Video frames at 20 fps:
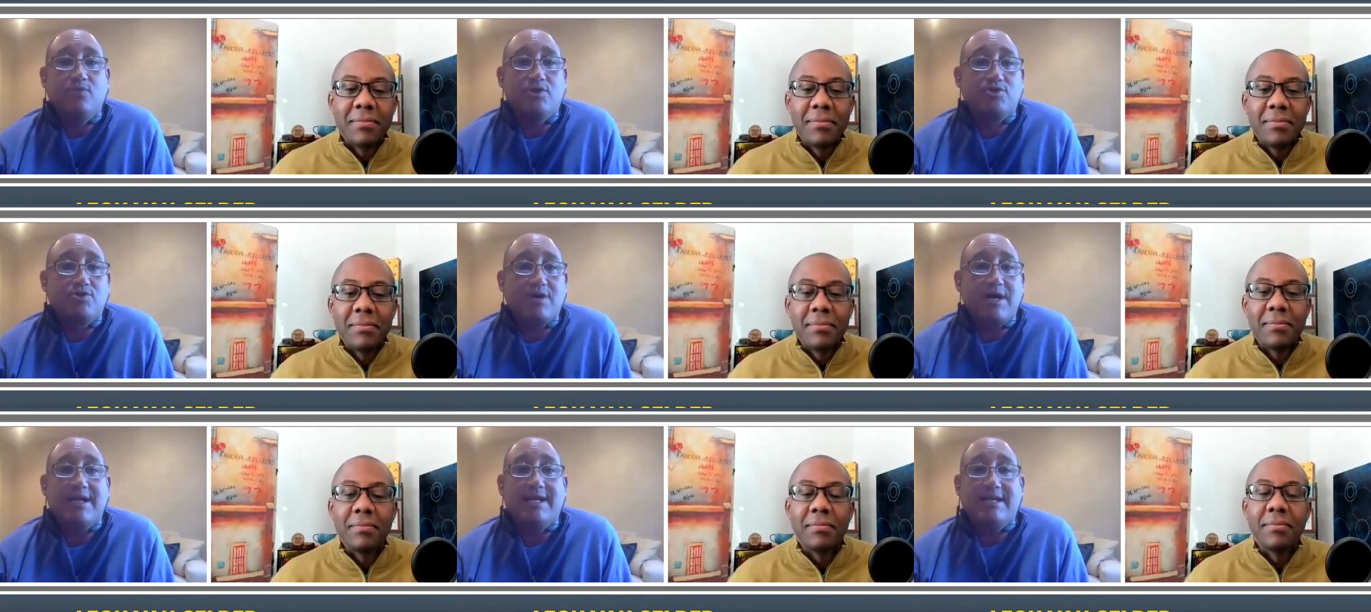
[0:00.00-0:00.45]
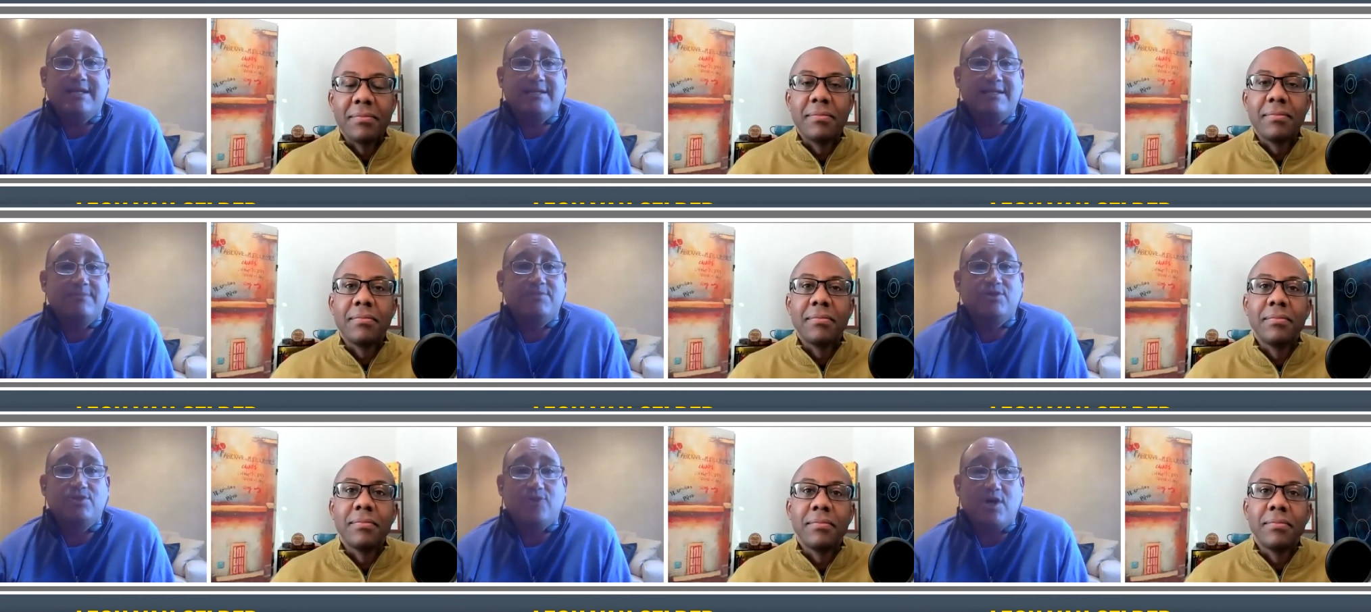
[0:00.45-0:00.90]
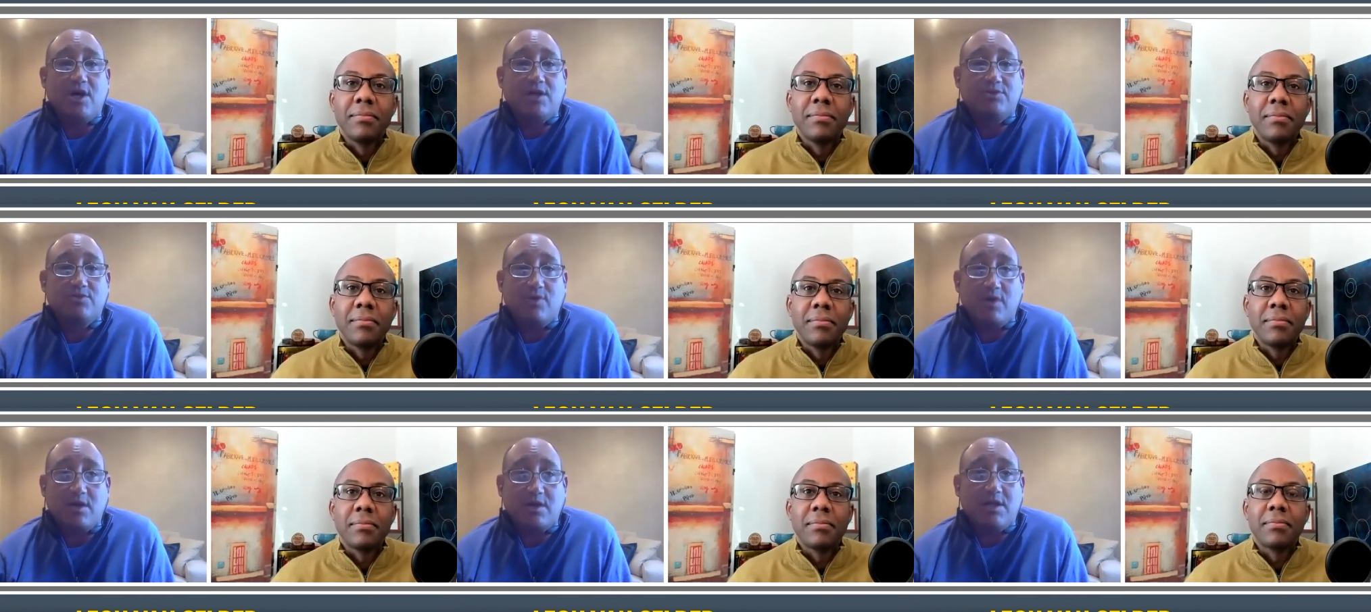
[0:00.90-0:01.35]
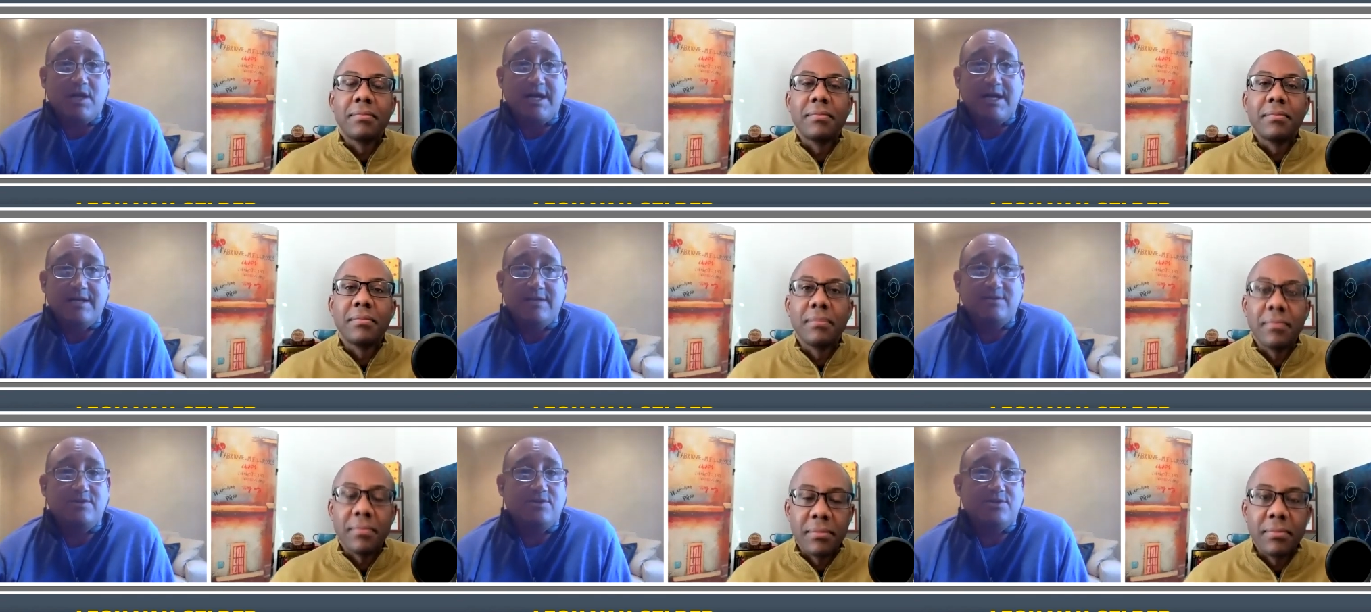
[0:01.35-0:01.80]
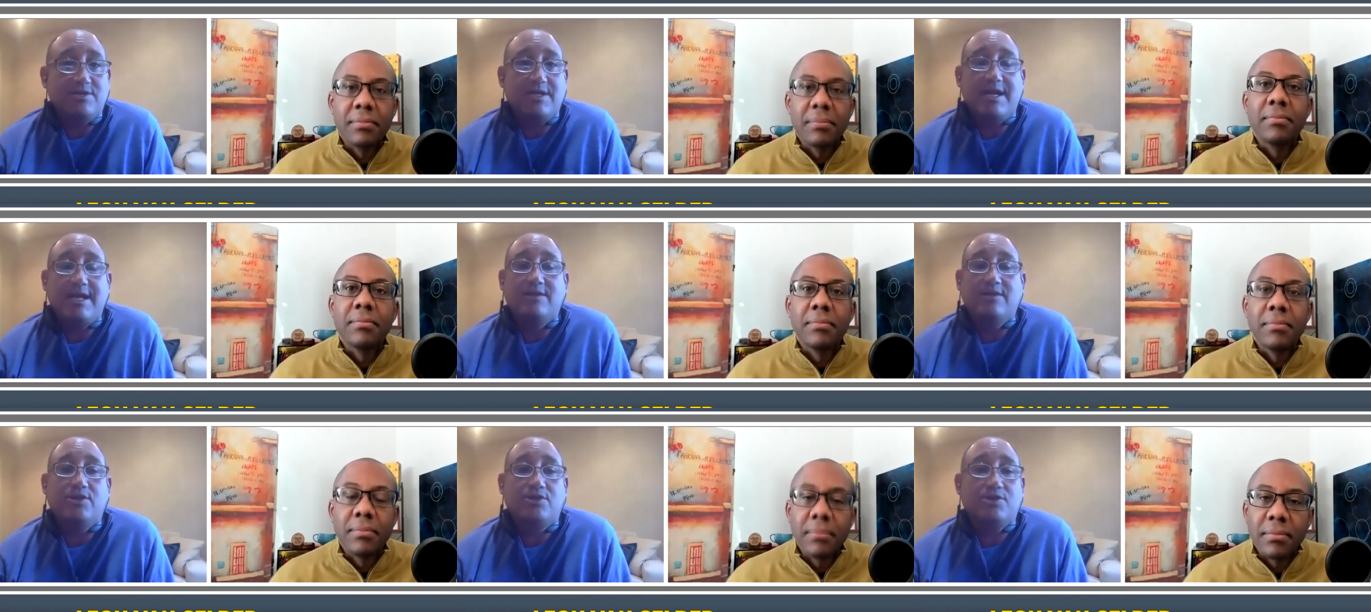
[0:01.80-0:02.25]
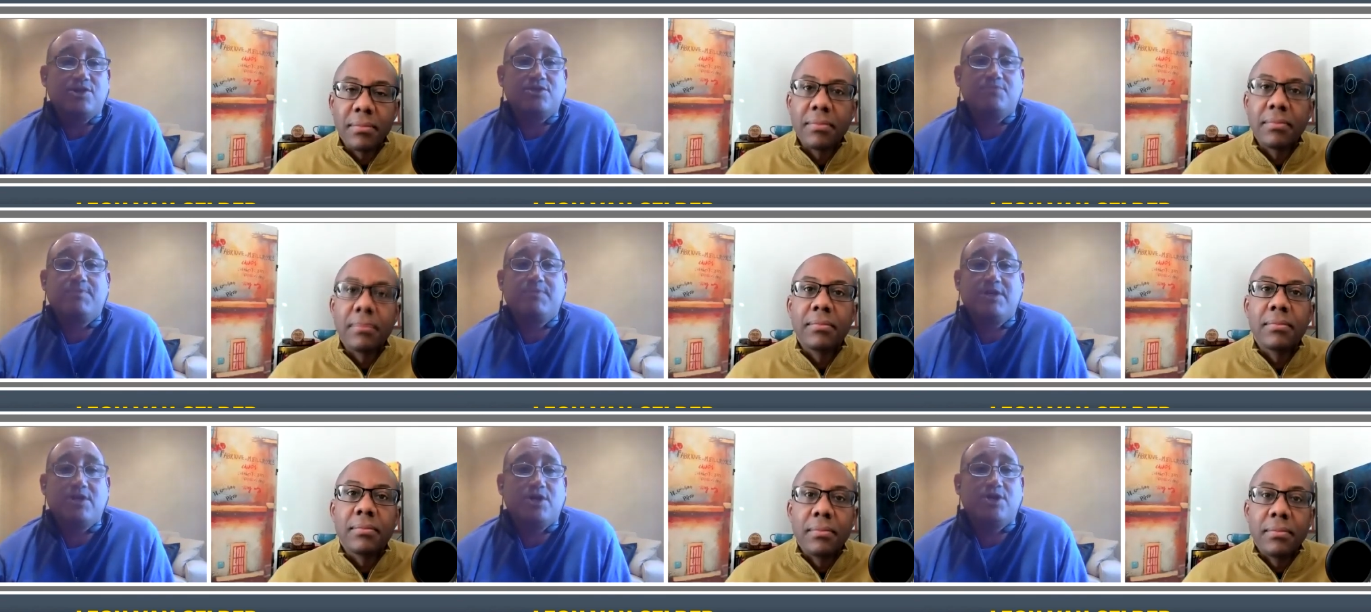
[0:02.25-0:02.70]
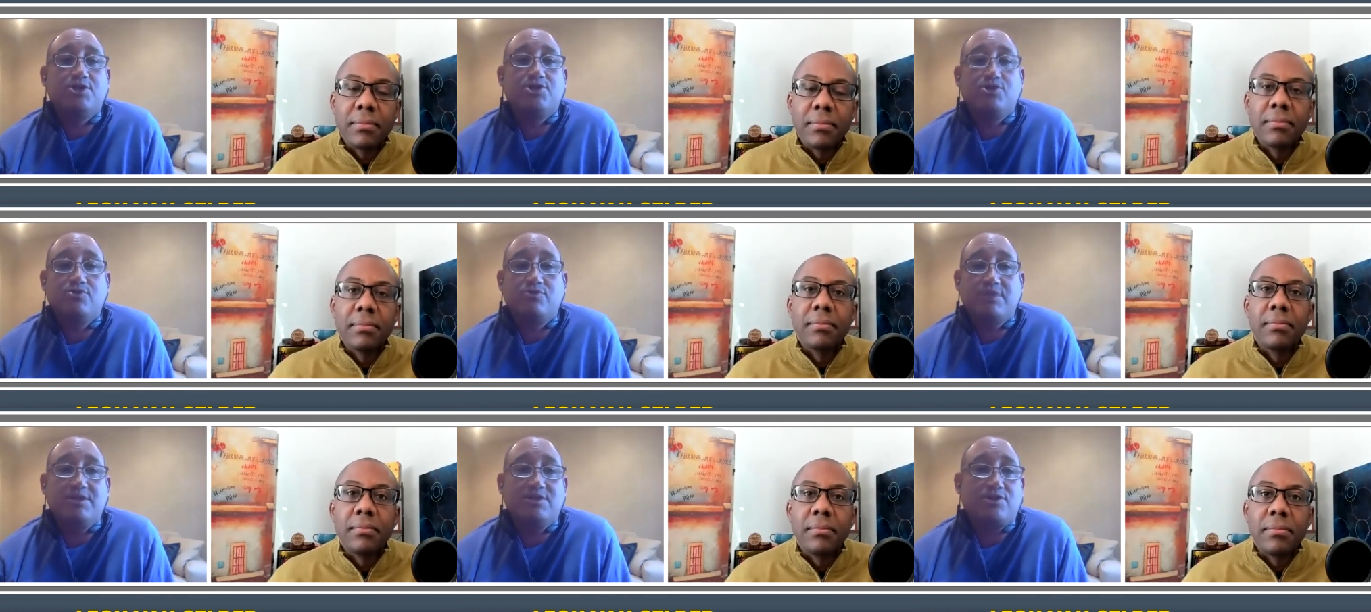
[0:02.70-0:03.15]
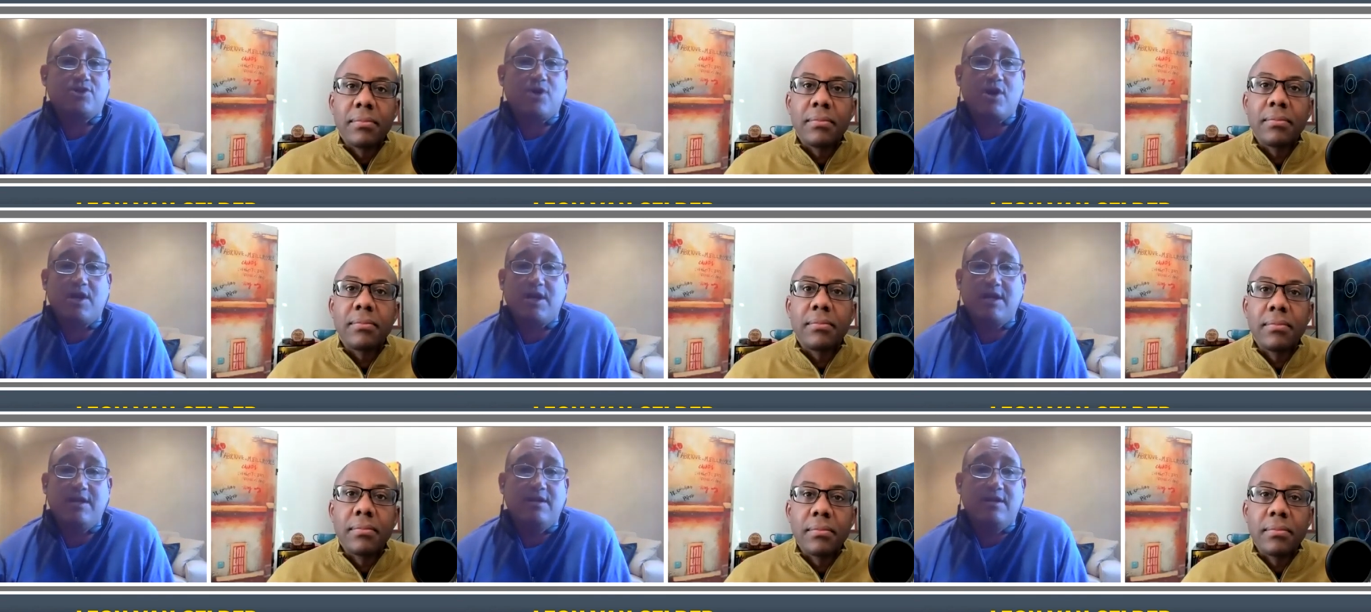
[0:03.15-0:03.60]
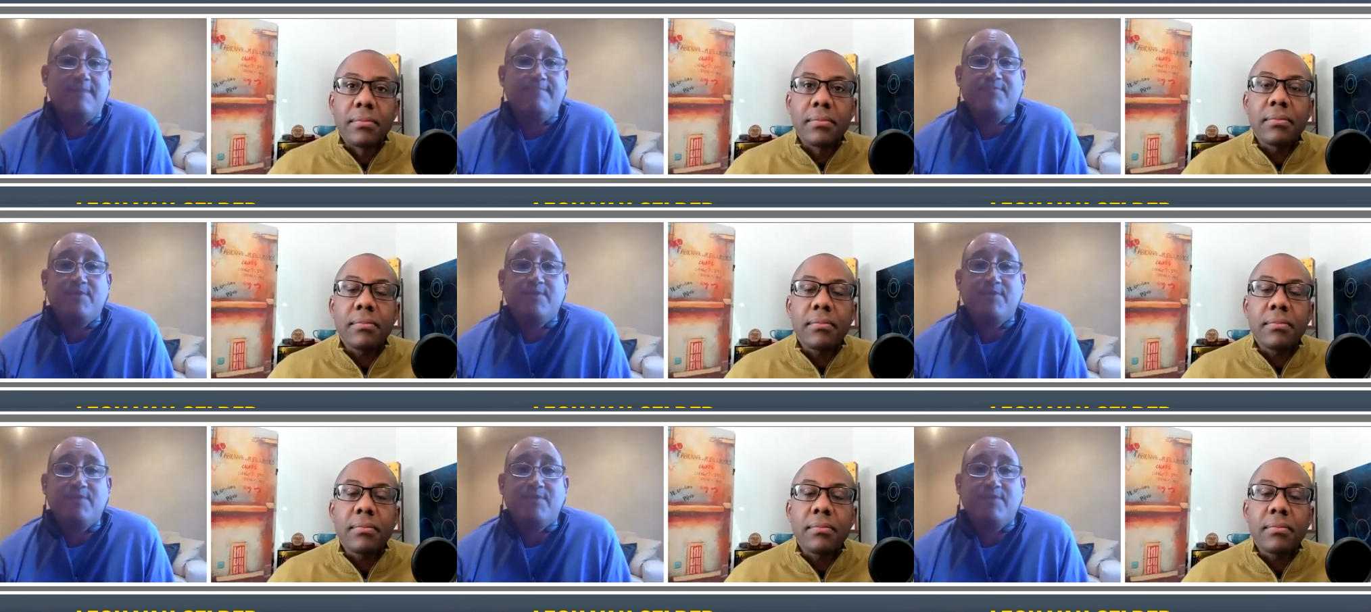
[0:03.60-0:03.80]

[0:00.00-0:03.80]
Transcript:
Speaker 1: we try to get them to talk to our clients to say, hey, look, just because you can target